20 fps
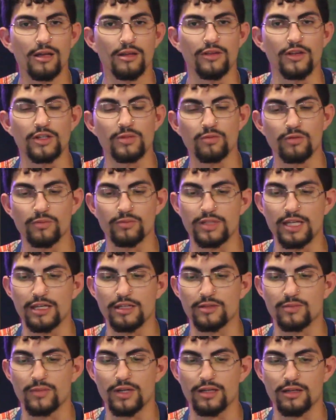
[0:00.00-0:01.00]
This one
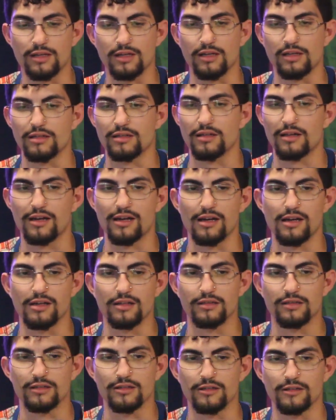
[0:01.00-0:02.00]
takes Medicaid, and